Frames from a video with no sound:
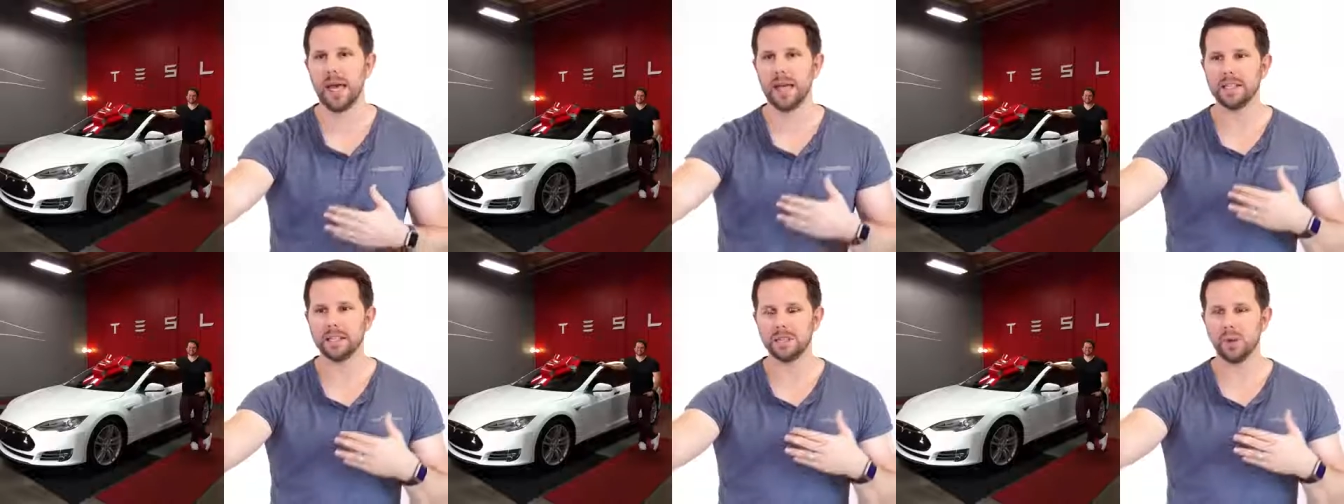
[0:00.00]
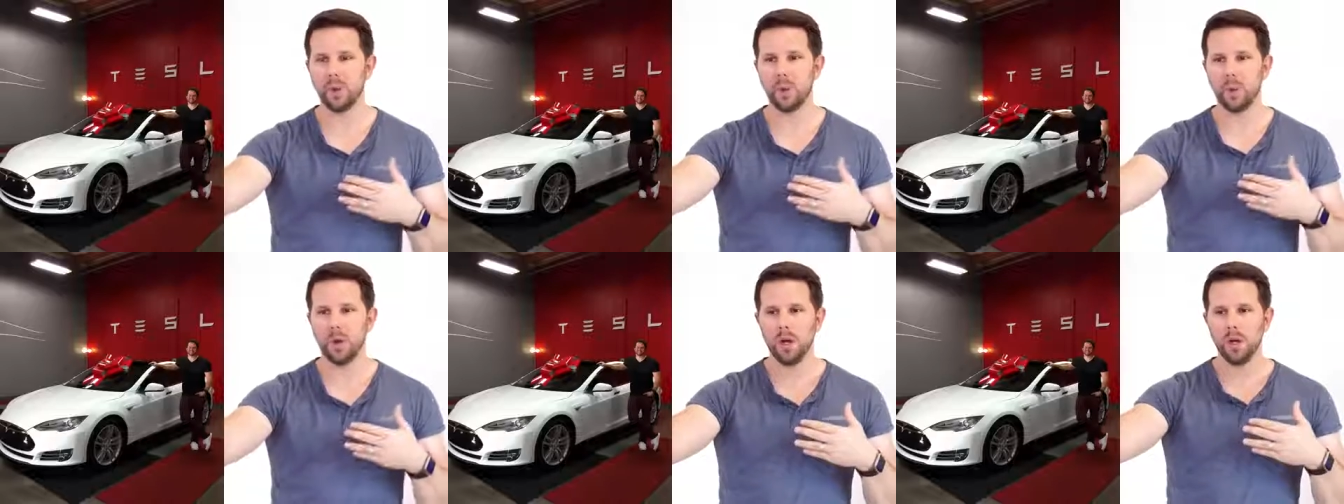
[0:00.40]
And
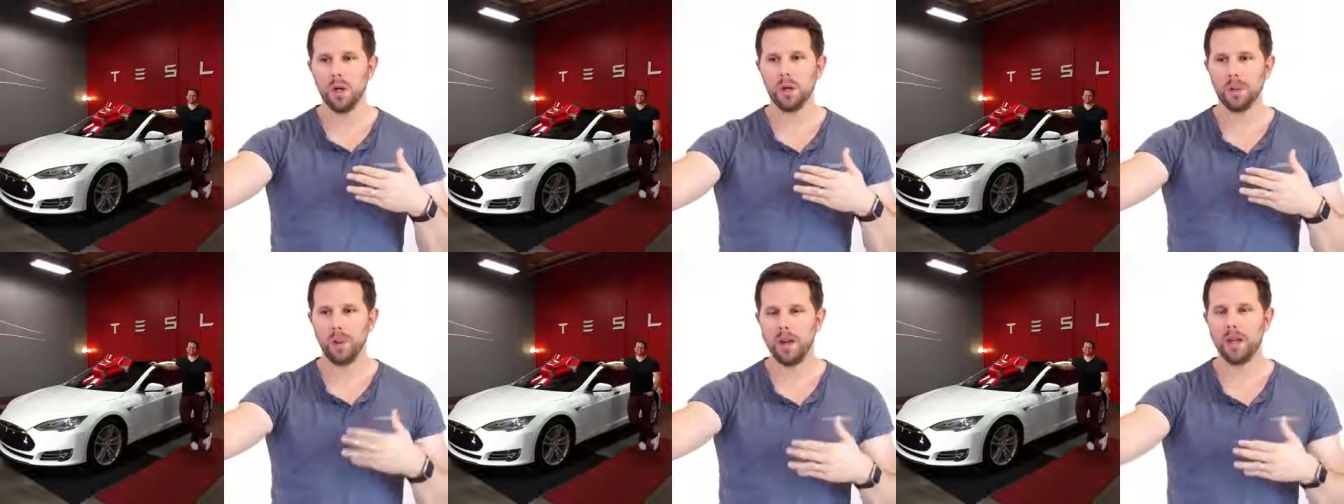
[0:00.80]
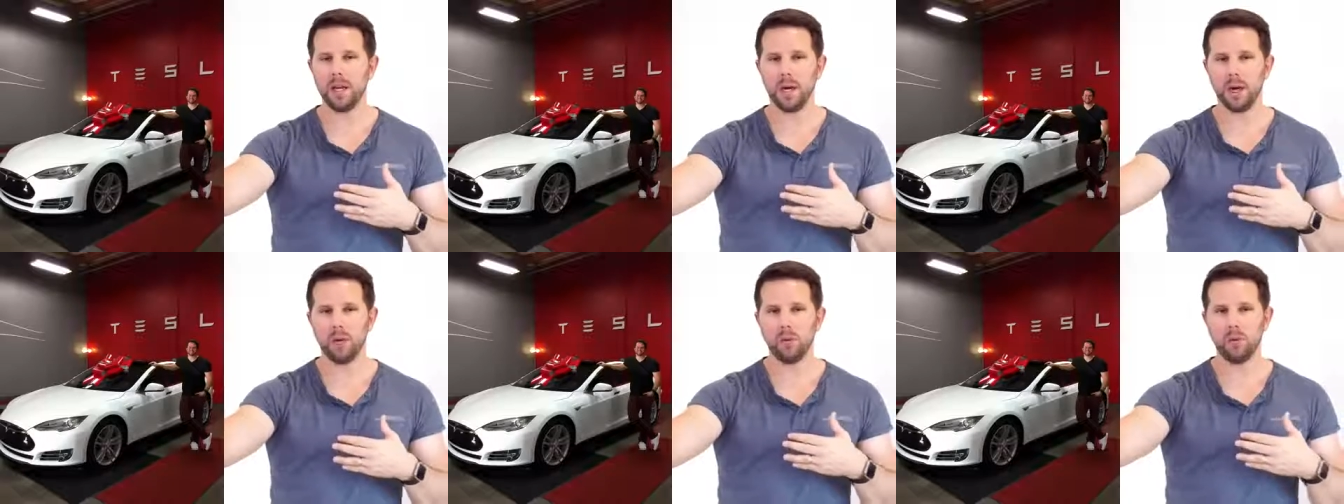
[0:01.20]
so
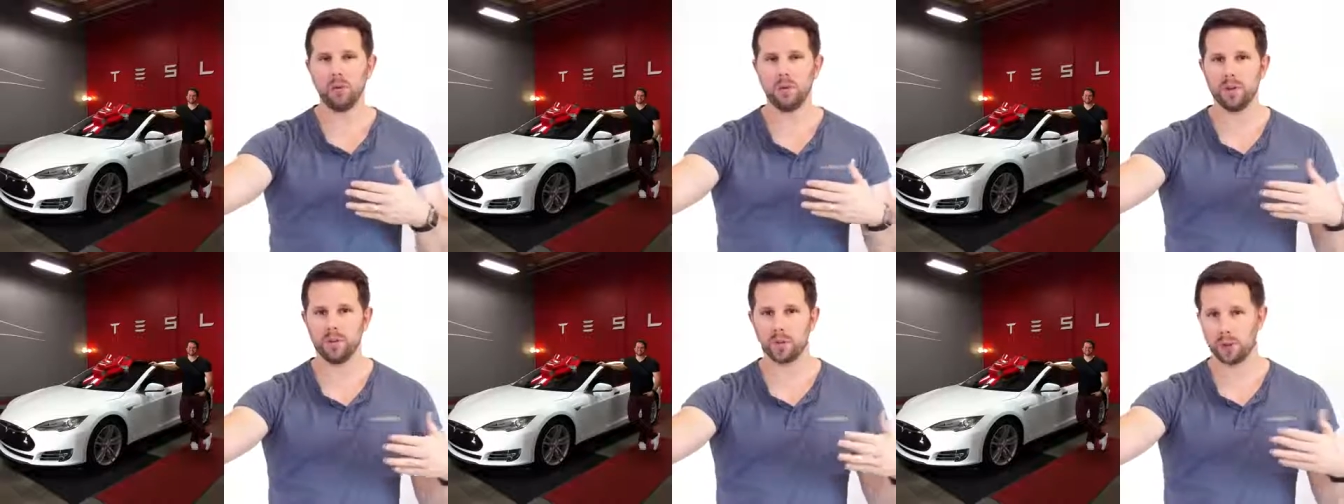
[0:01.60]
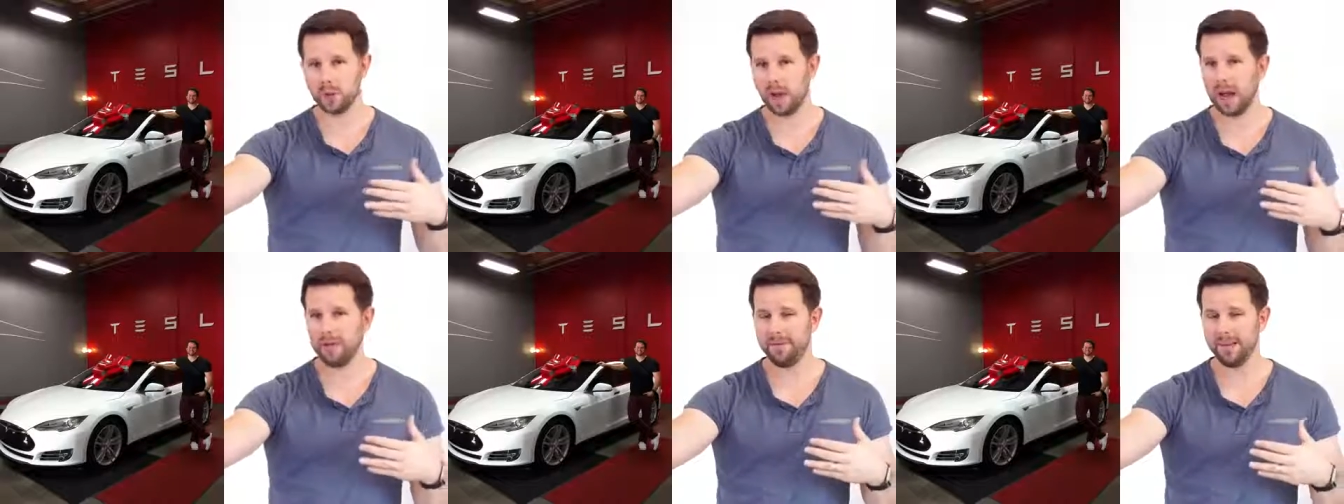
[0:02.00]
depending on the
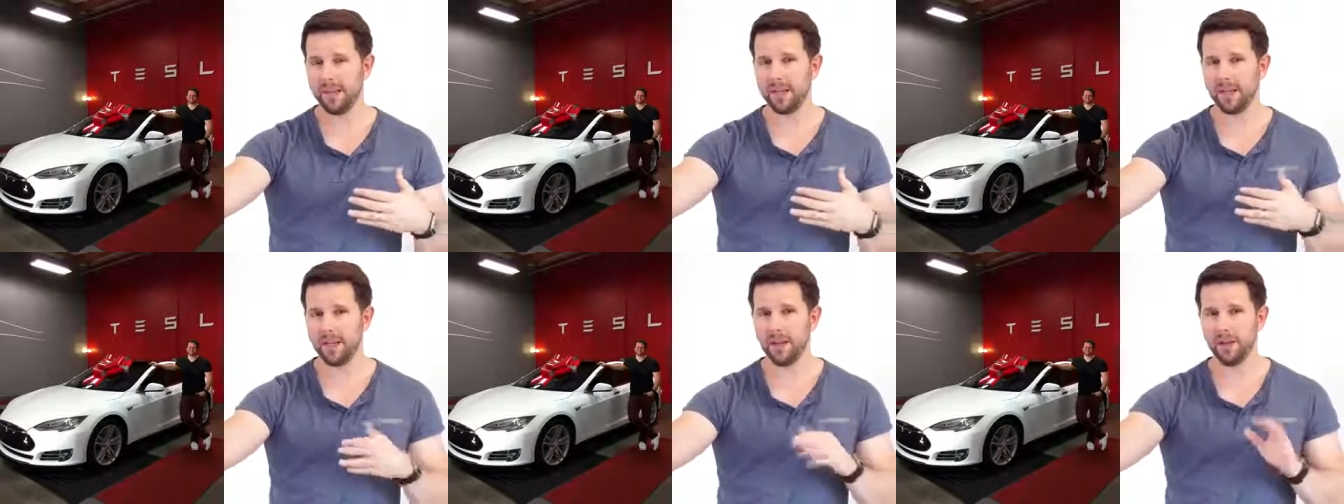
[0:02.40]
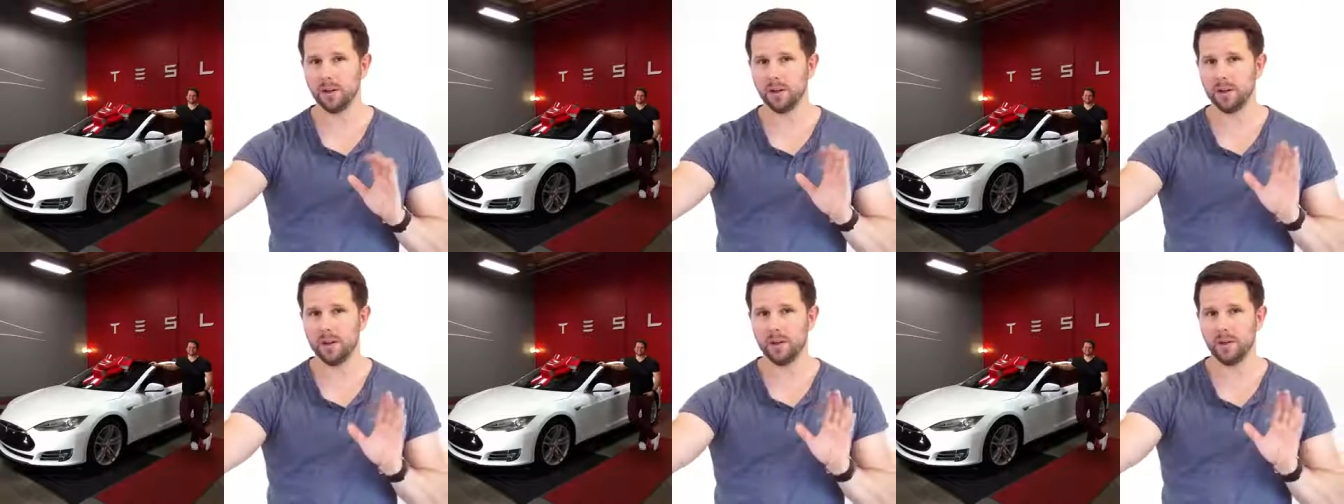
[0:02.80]
traffic,
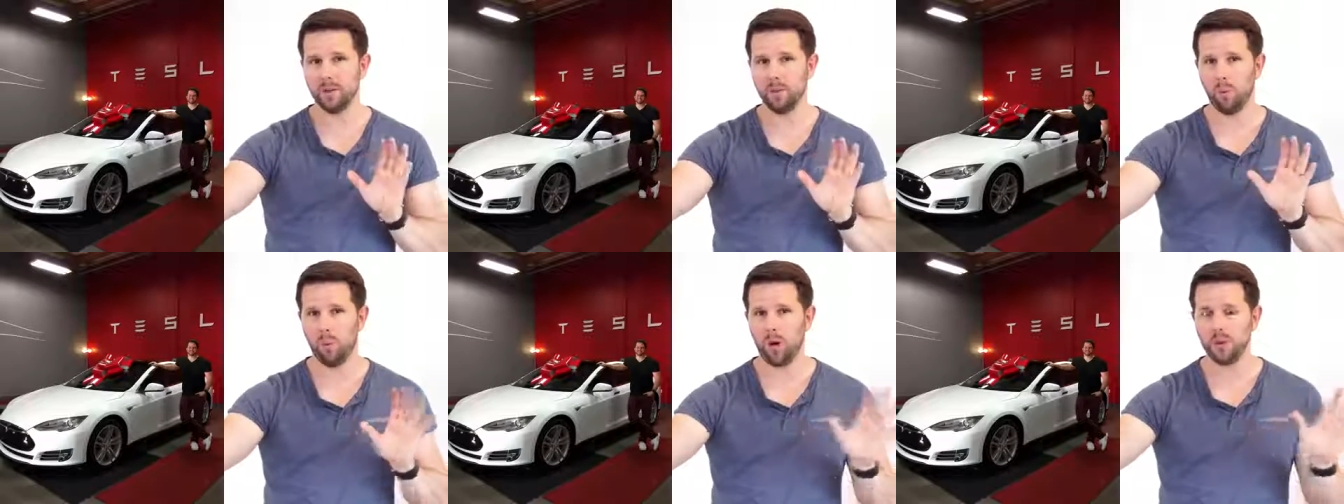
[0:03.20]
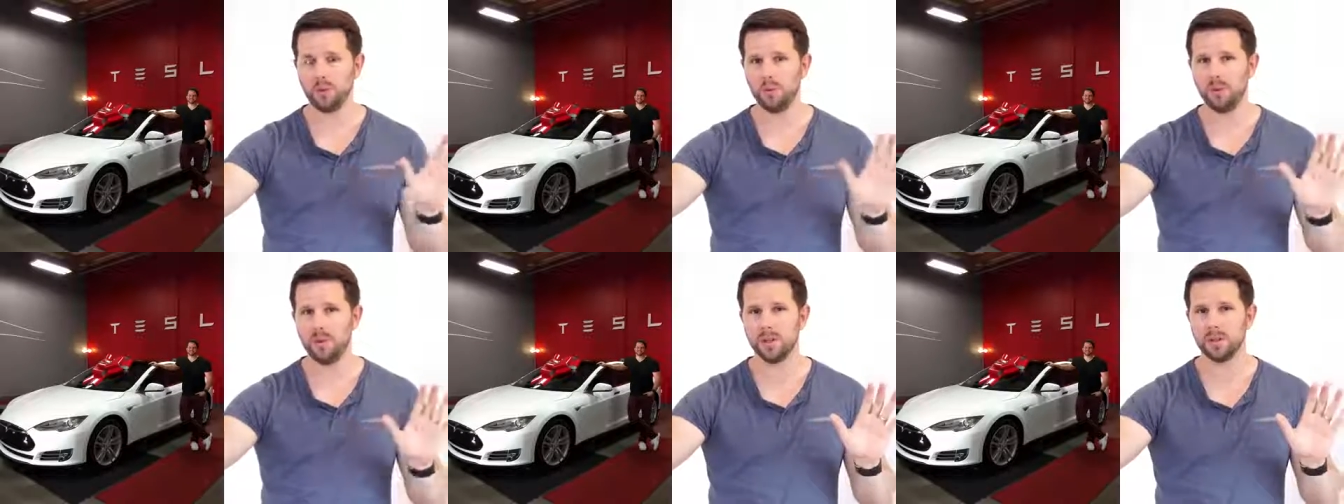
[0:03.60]
you're going to want
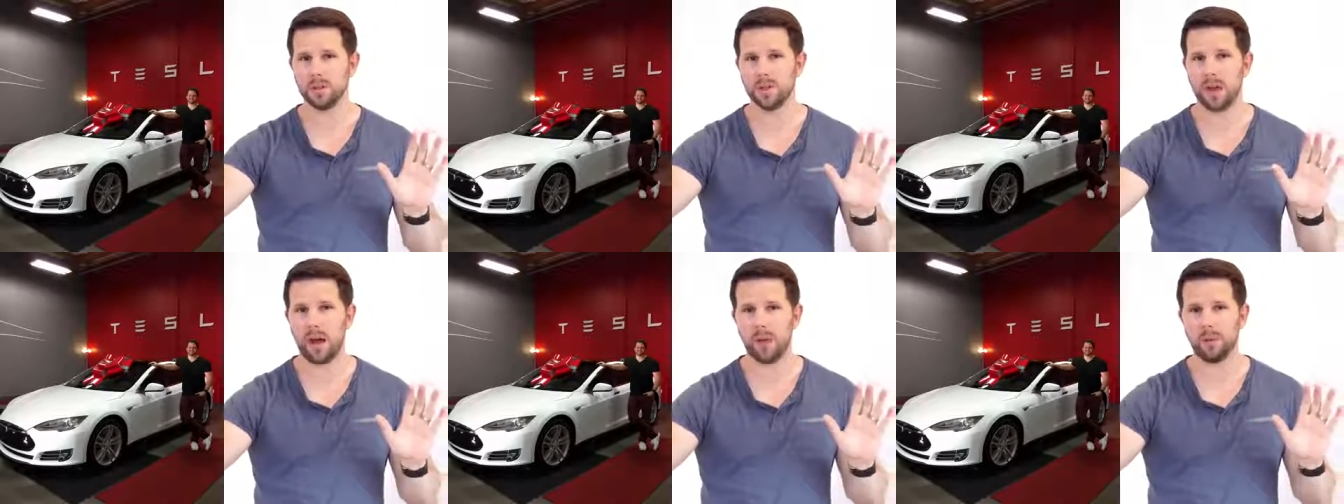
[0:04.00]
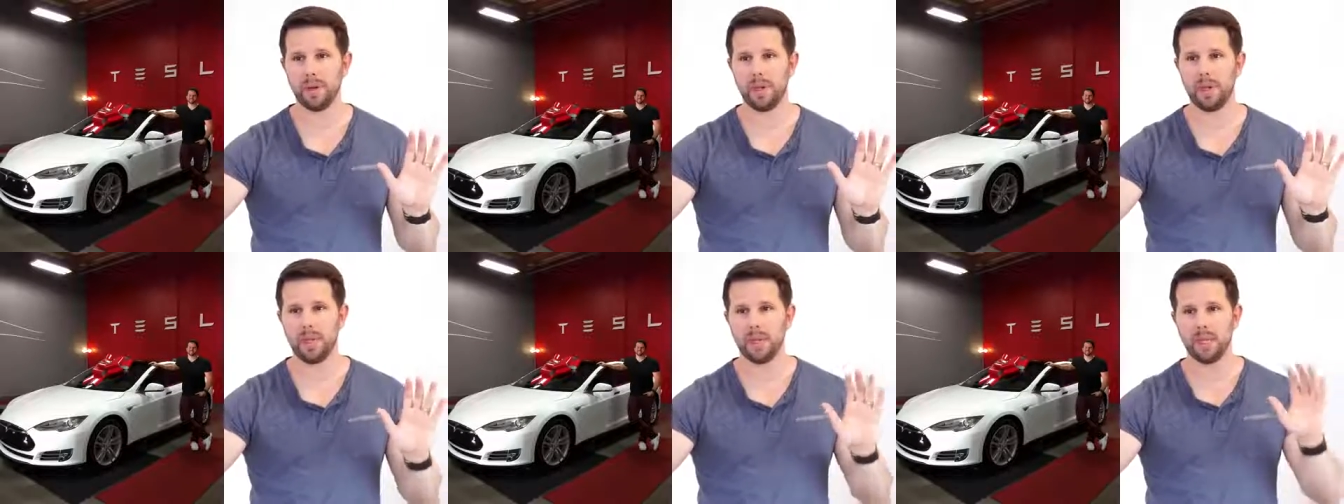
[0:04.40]
to either
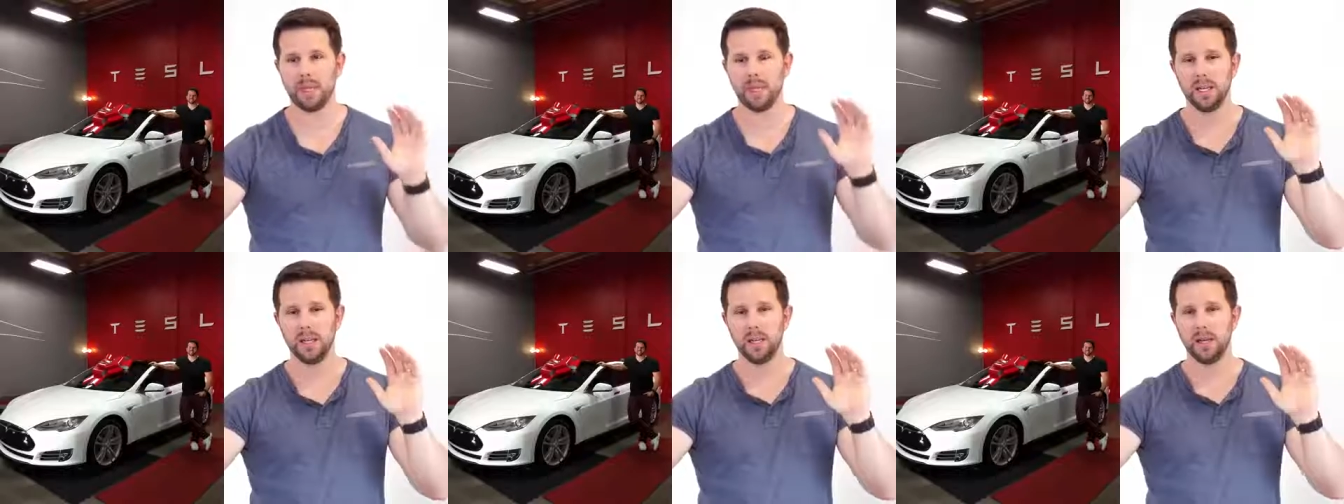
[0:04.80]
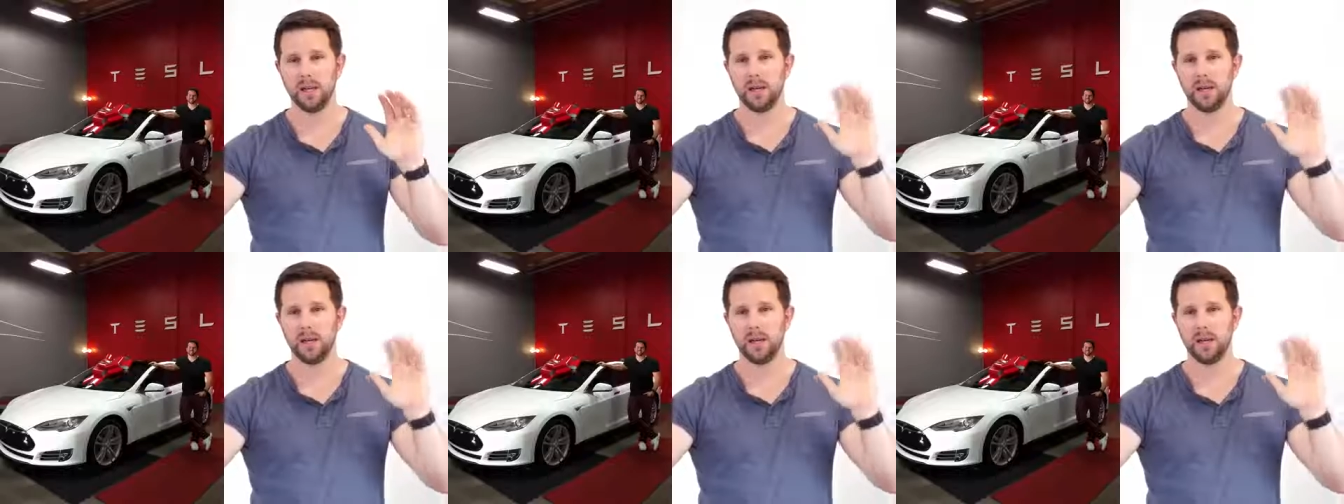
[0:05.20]
stop in